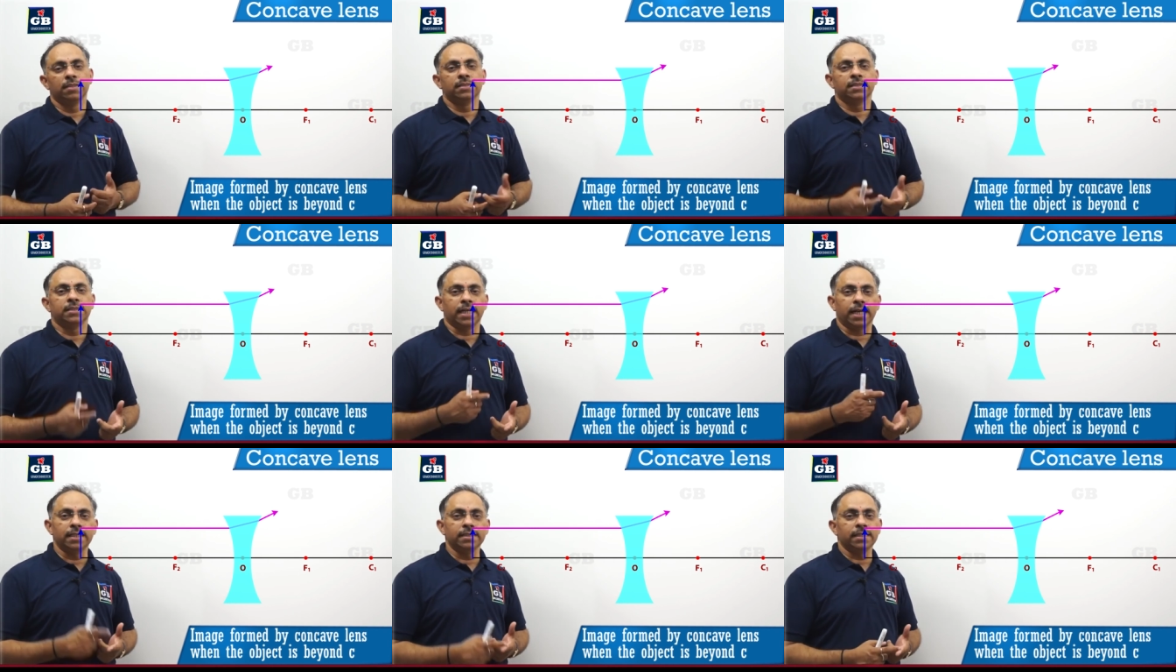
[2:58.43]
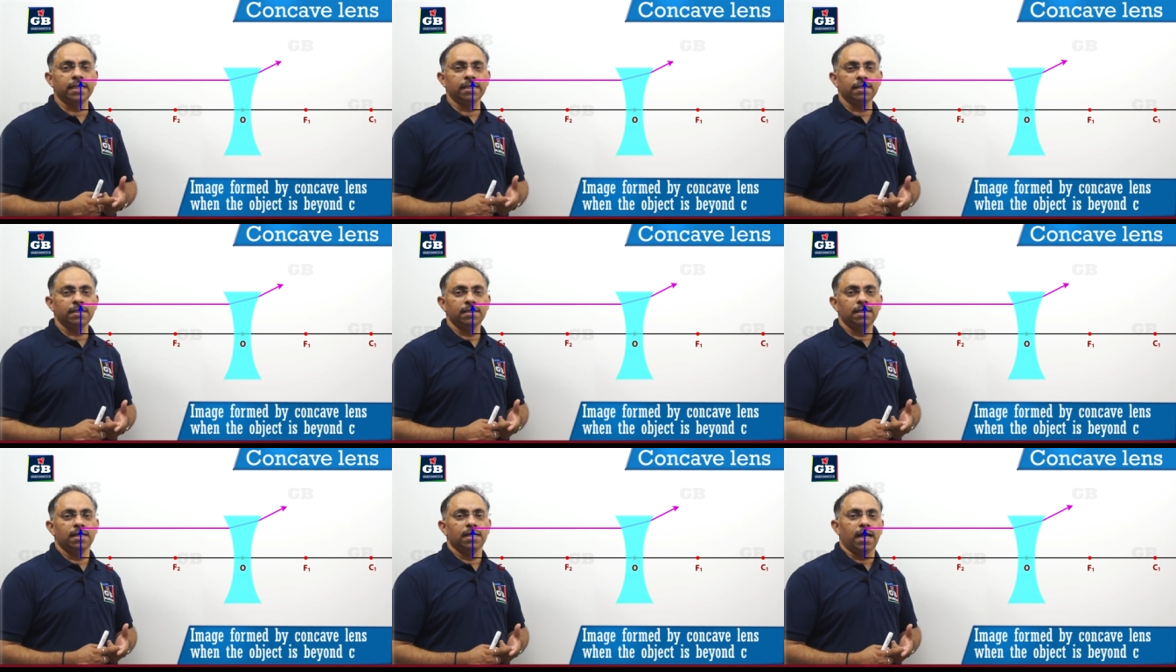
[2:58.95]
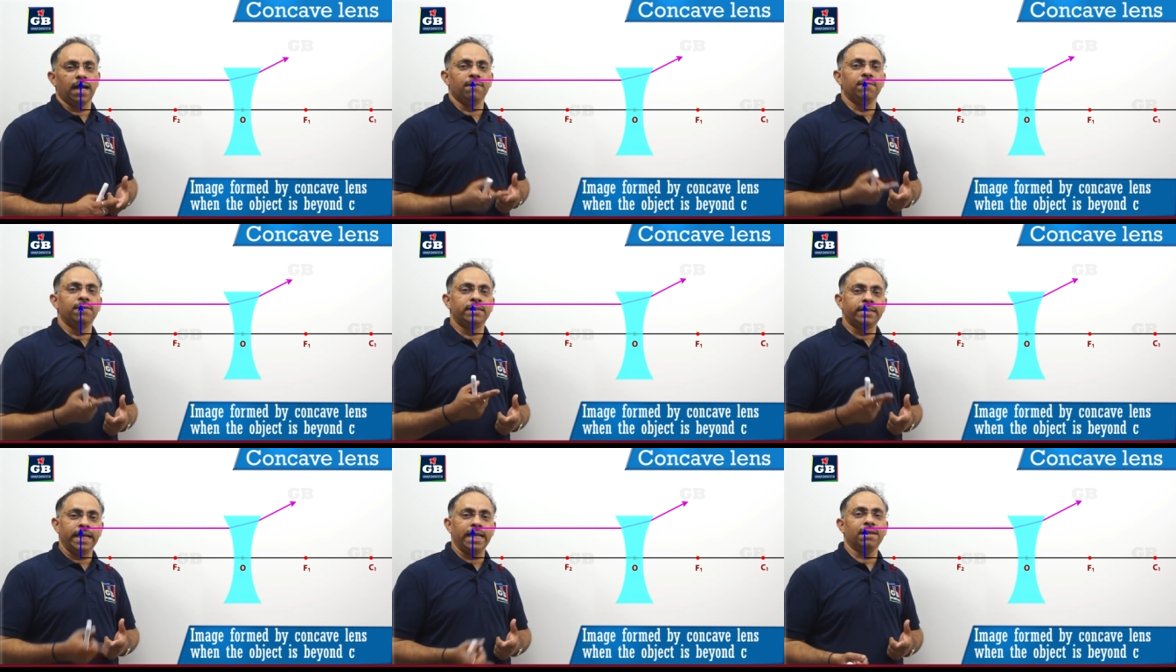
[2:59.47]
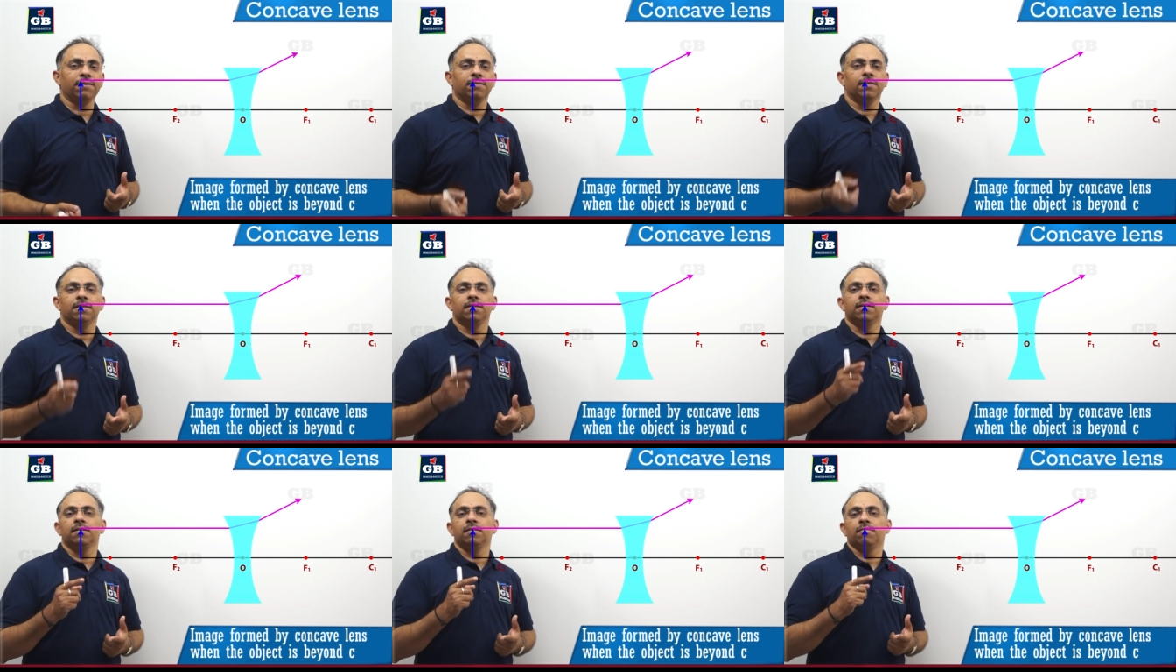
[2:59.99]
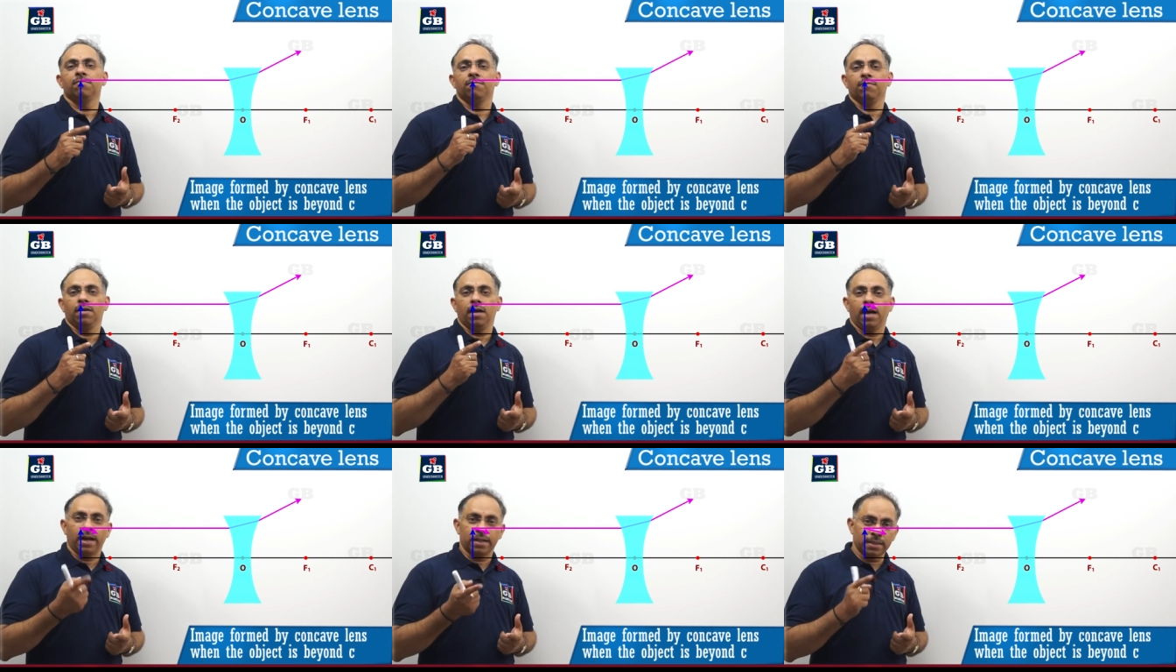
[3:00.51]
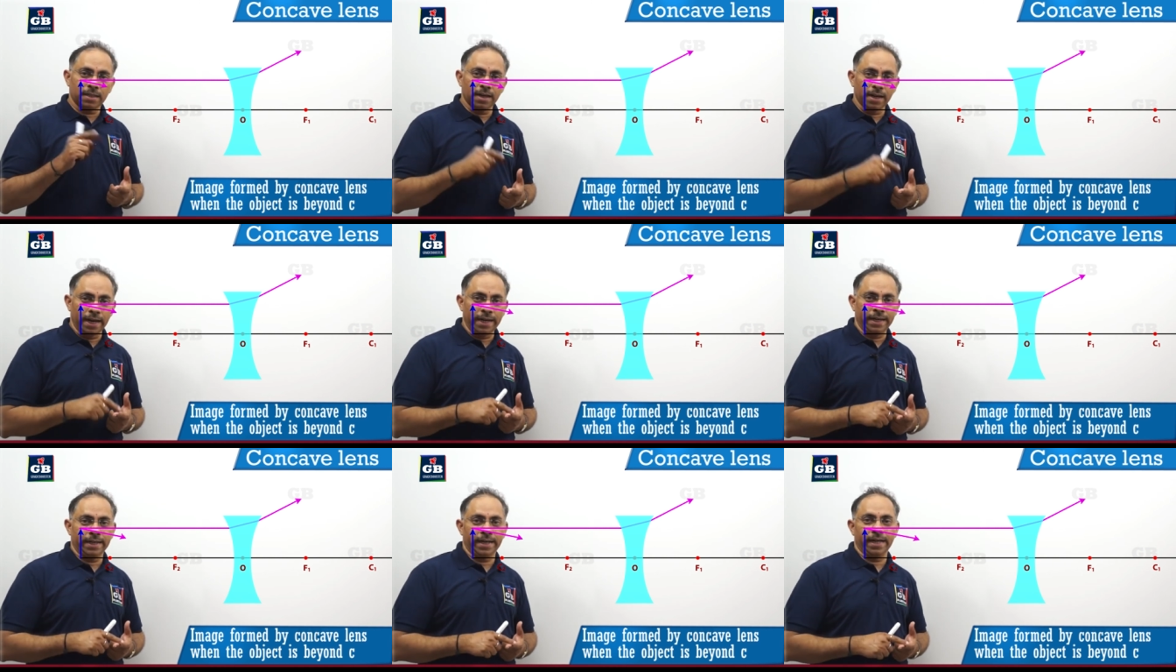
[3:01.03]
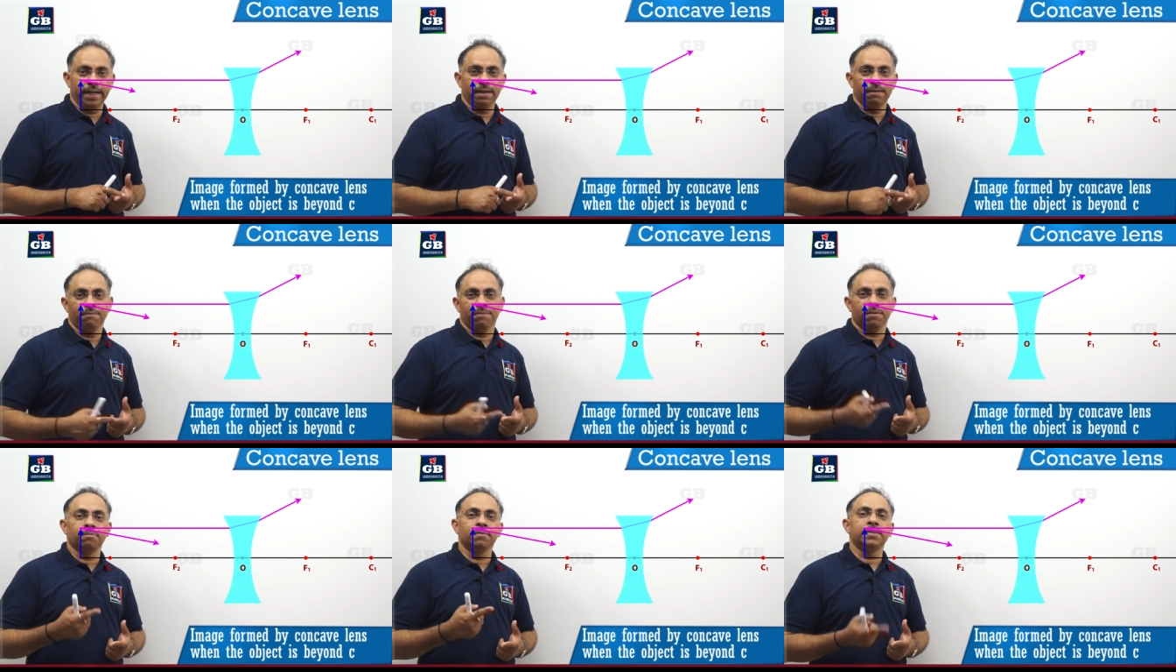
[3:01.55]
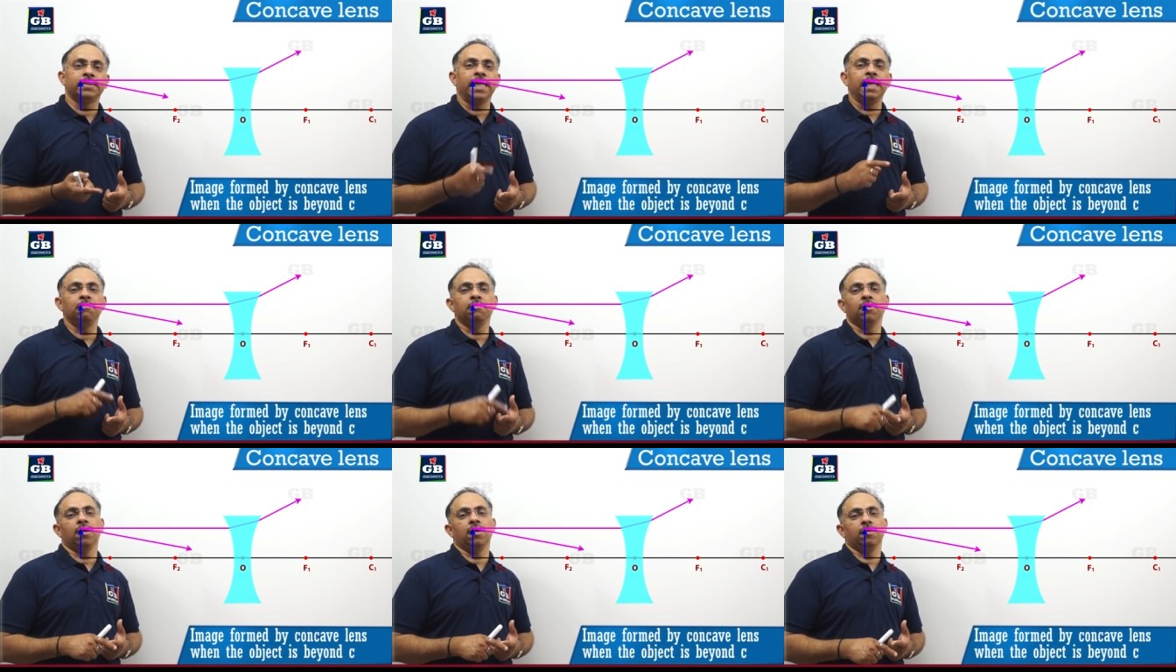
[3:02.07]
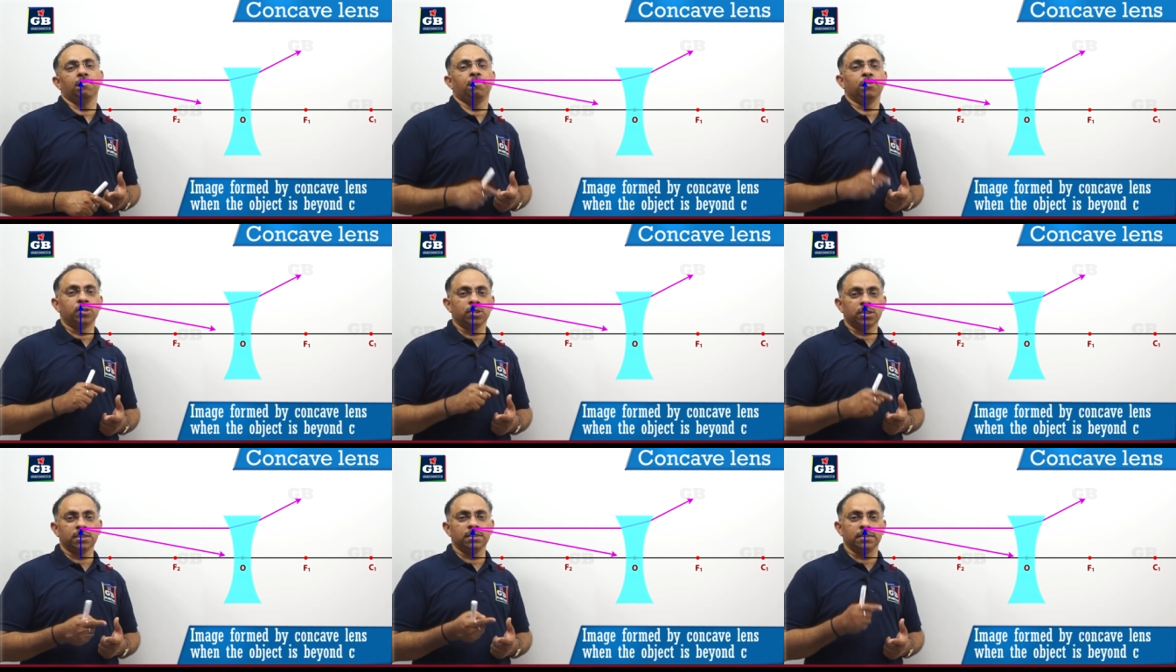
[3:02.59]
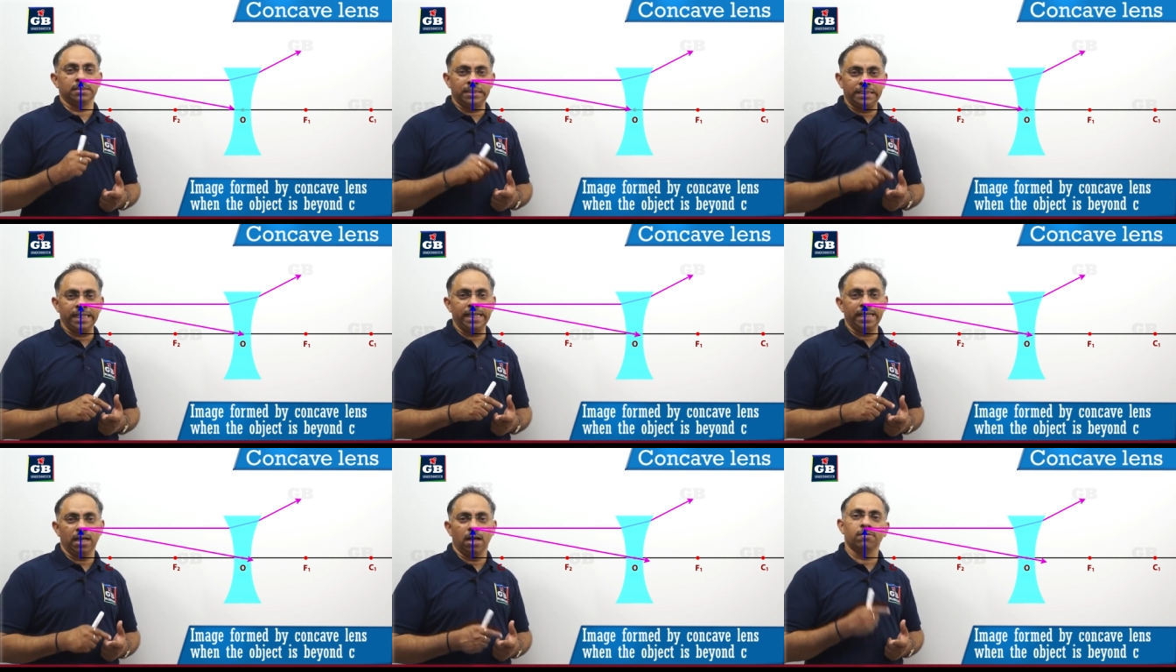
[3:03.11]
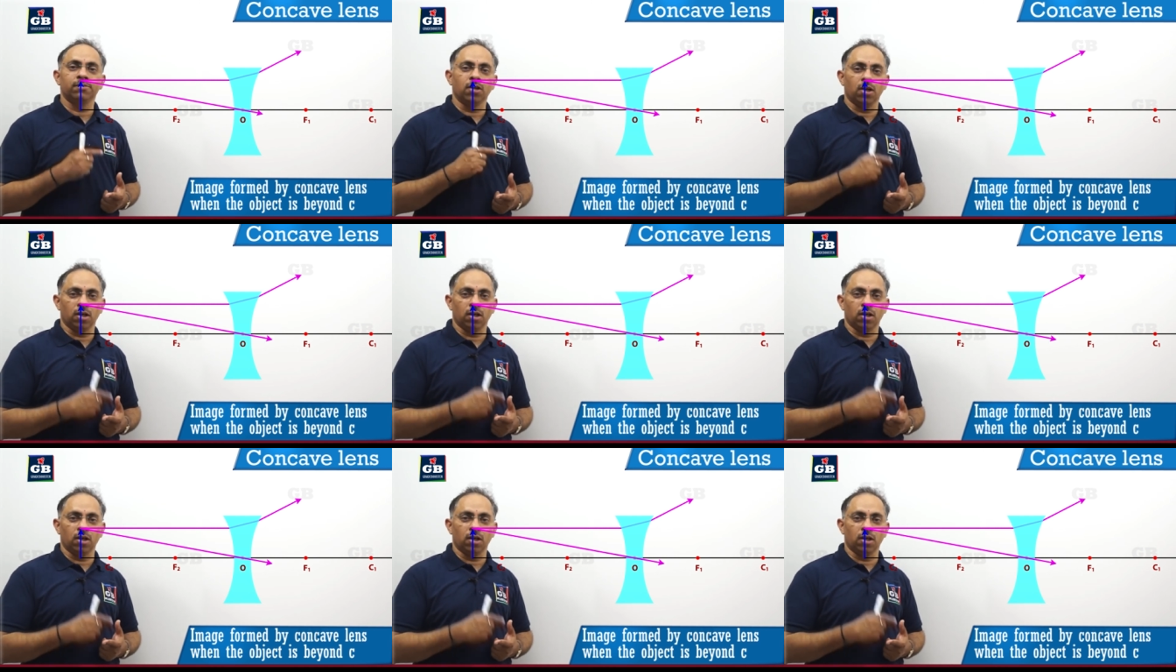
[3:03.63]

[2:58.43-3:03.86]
Second thing, I will take another light ray from the same position J of the